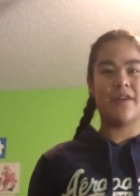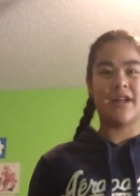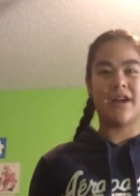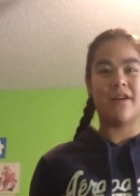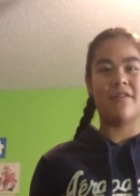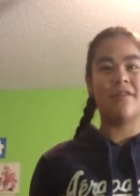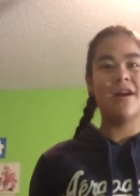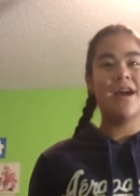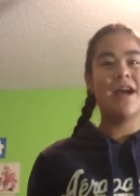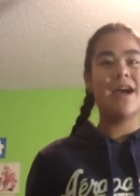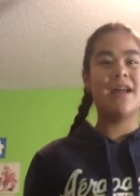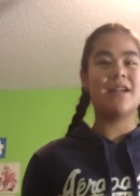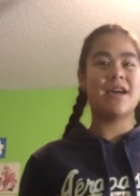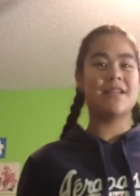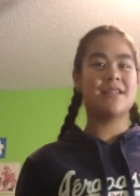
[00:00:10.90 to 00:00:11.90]
video,
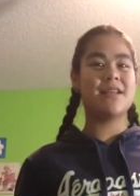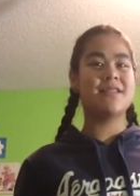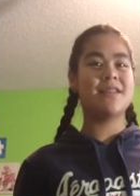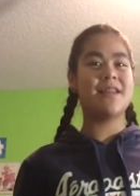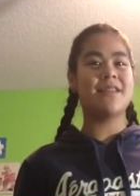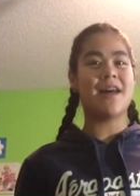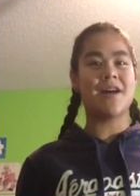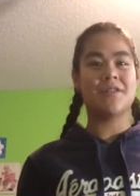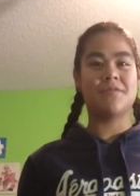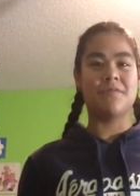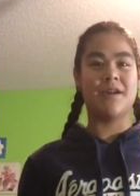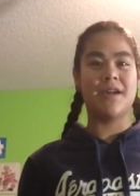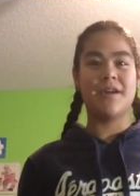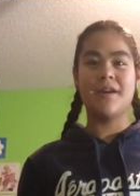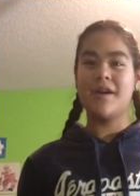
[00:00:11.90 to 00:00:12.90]
and as I said last
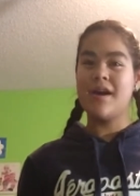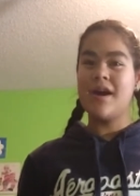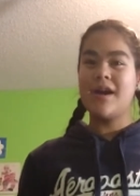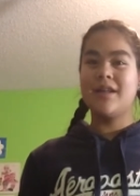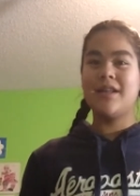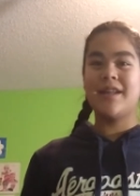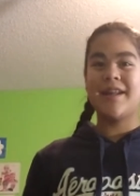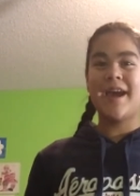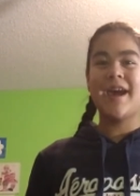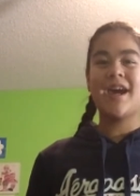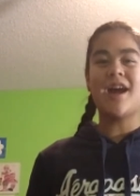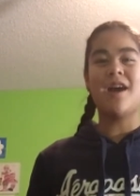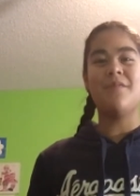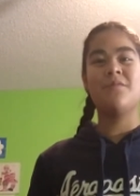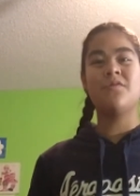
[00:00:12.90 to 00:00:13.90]
week, today
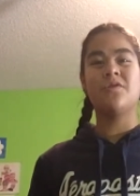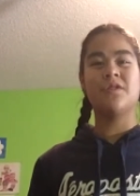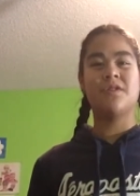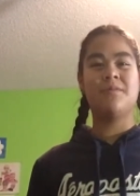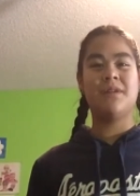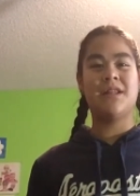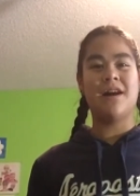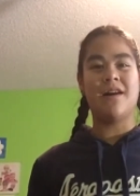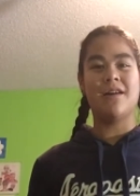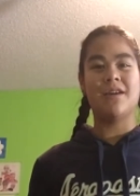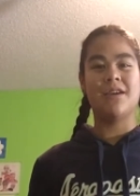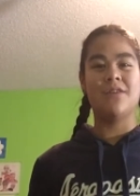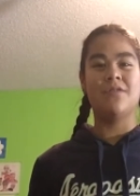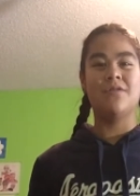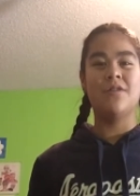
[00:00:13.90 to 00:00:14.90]
I'm going to be telling
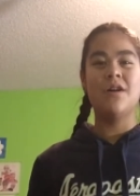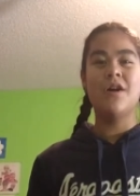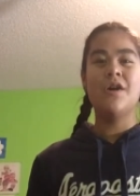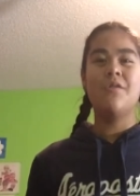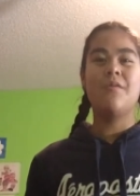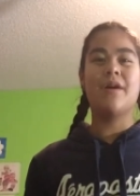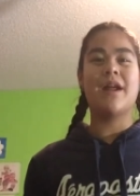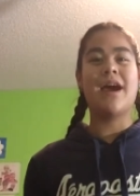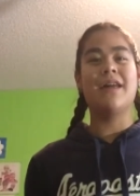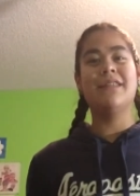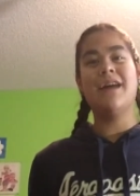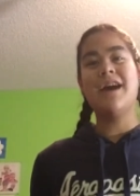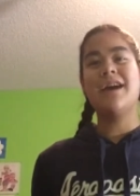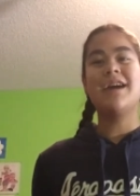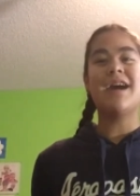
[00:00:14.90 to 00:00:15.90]
you what I
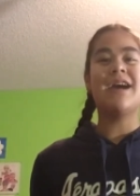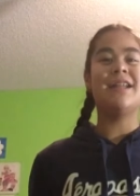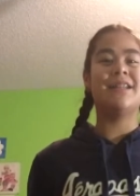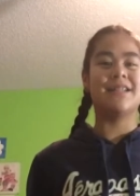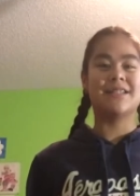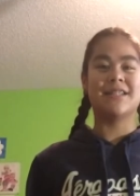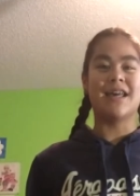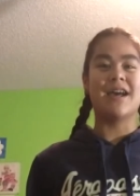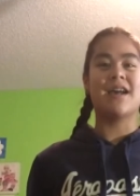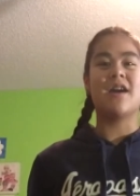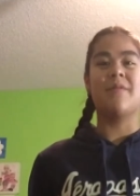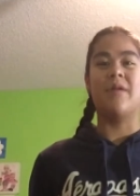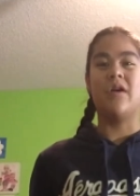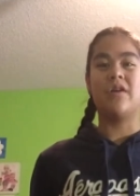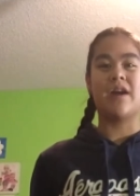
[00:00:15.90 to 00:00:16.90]
like and dislike
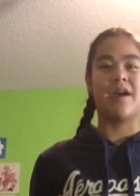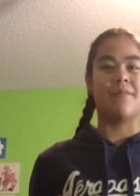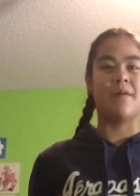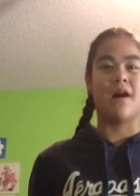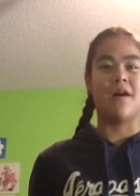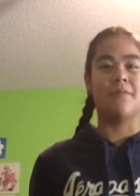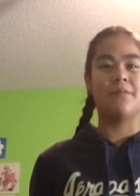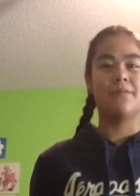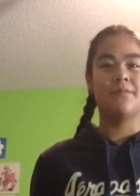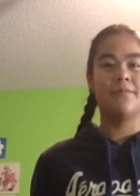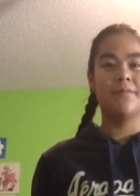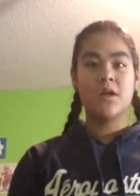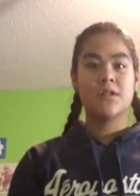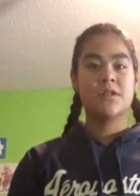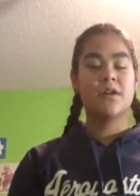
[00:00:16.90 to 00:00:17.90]
about K-pop.
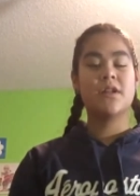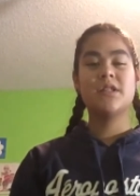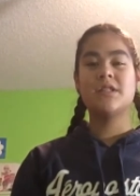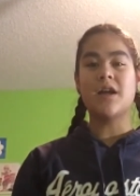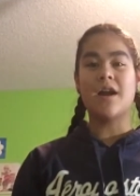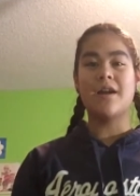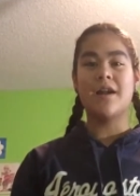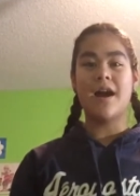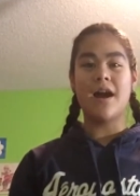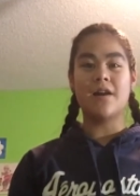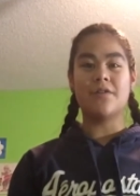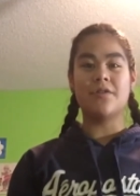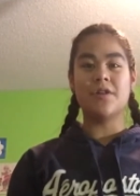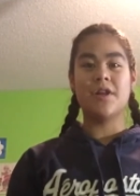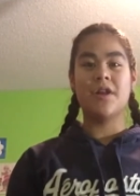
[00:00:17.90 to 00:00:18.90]
So to start,
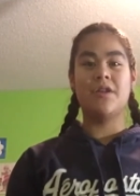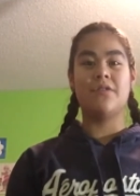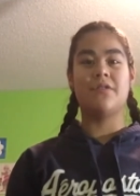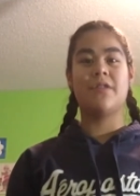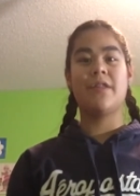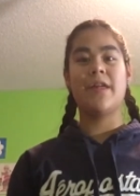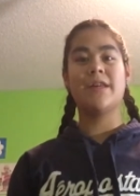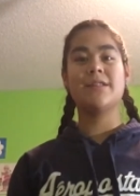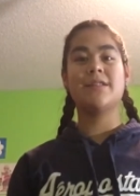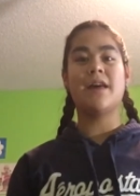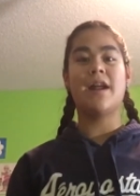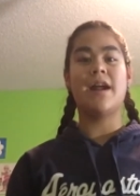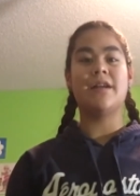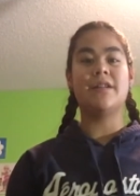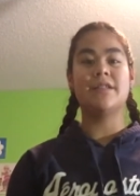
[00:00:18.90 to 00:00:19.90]
I'm going to do the things
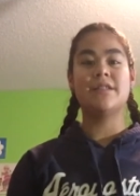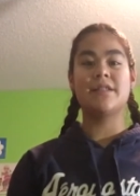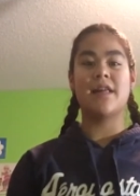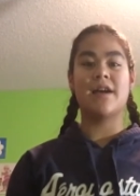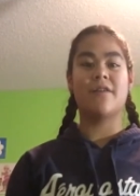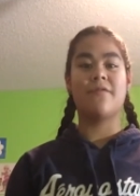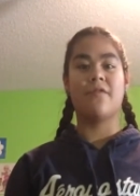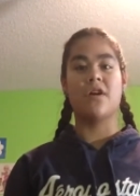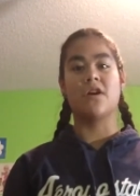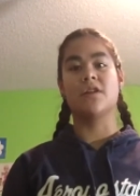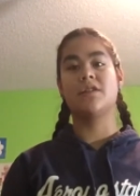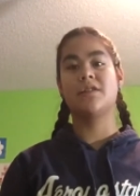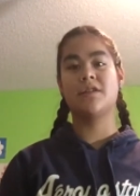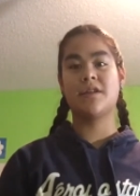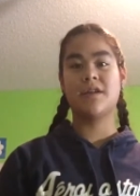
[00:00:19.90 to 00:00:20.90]
that I dislike
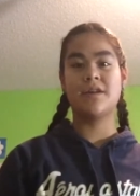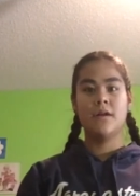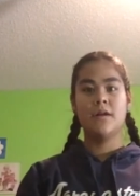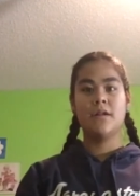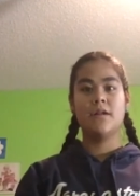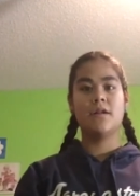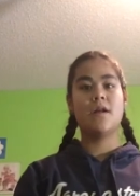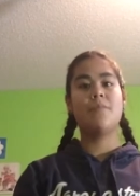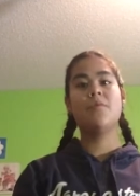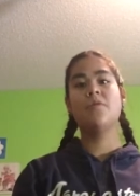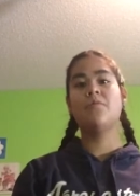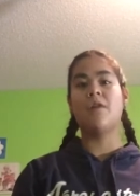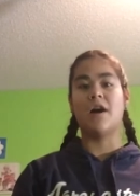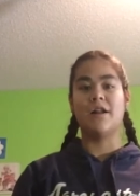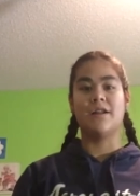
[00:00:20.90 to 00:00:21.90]
first. Number
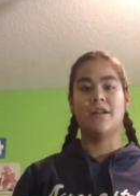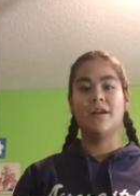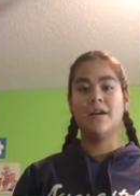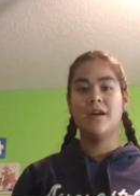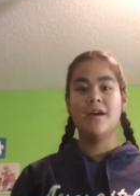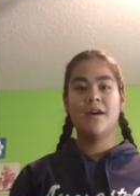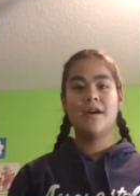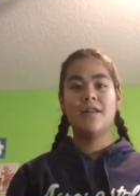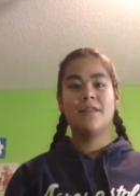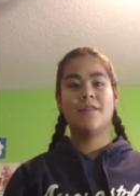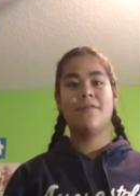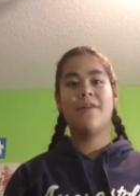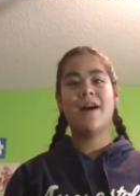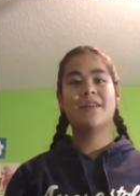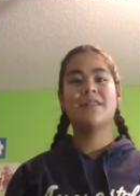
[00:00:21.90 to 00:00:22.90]
1.
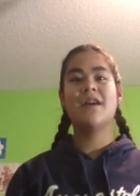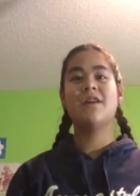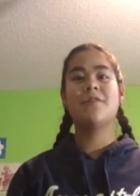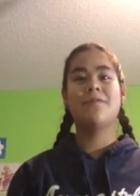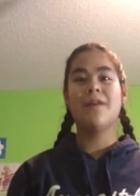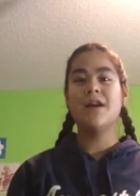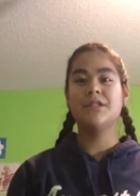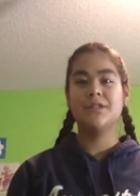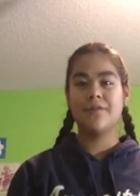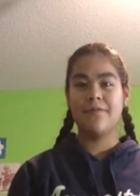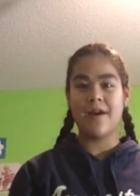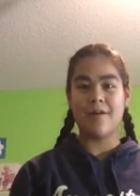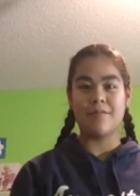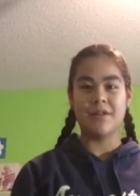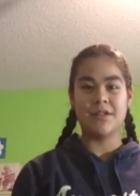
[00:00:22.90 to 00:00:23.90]
The fact that your friends or
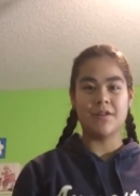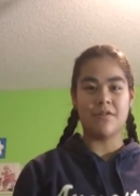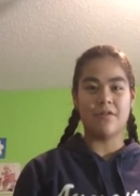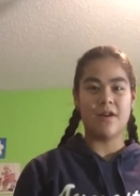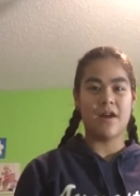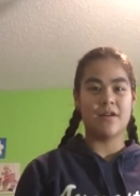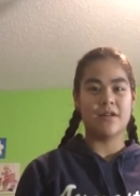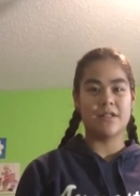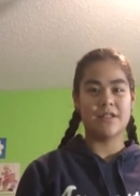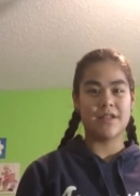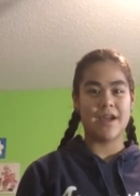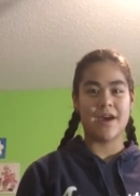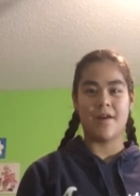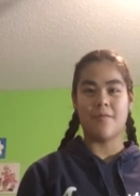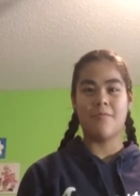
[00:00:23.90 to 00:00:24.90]
family don't
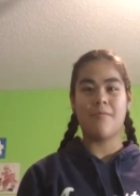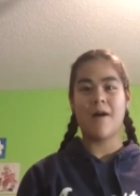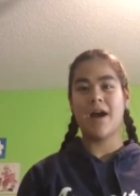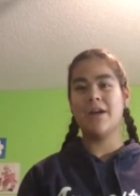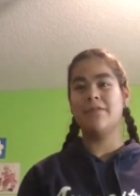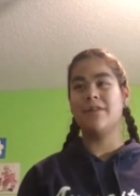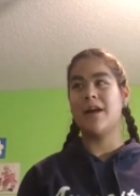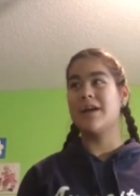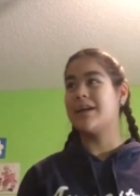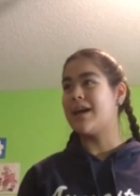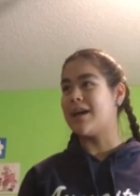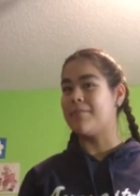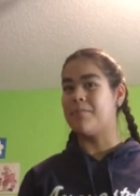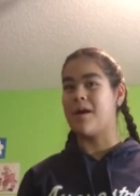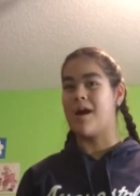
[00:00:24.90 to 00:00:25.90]
understand why you like
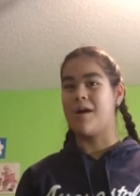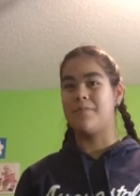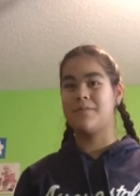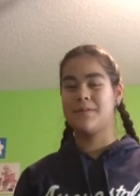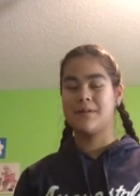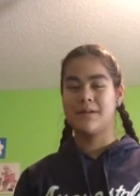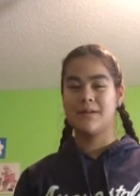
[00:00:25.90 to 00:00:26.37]
K-pop.